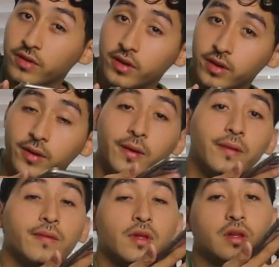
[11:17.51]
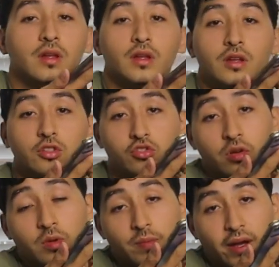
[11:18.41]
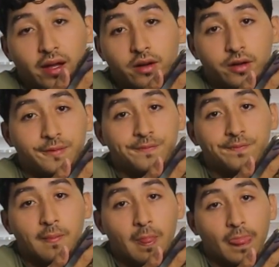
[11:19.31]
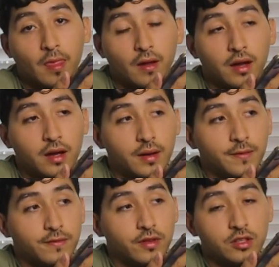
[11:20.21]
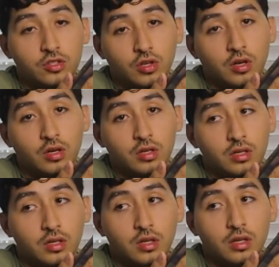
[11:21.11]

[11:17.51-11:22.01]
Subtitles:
over the strumming pattern for the song.